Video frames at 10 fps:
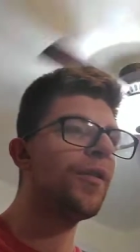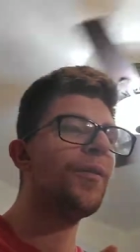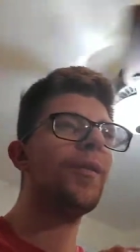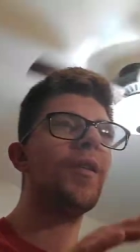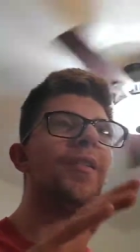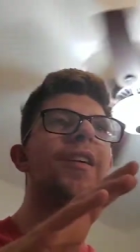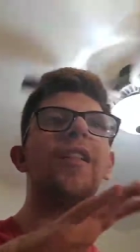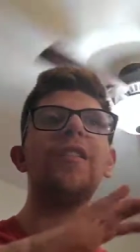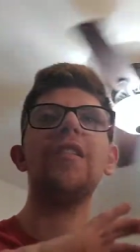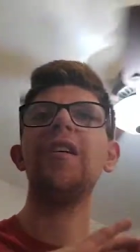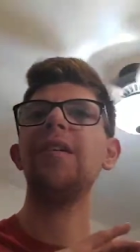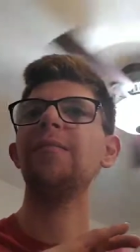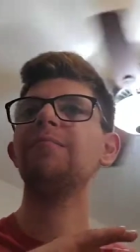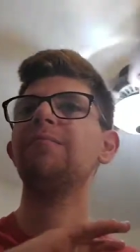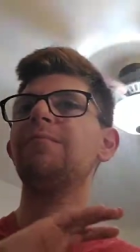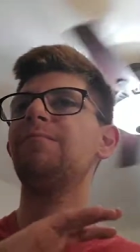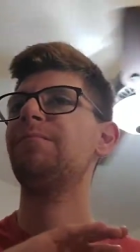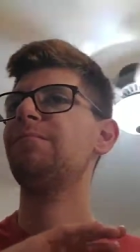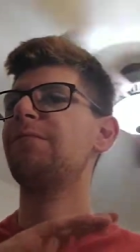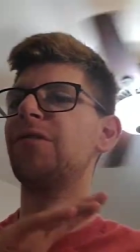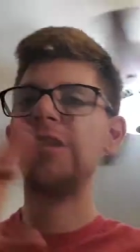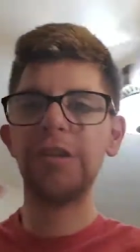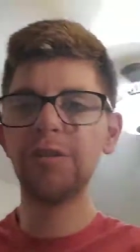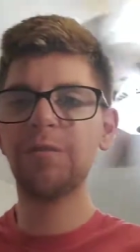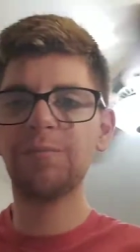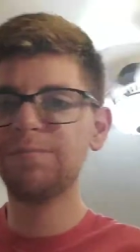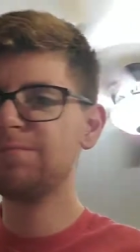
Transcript: one another um shield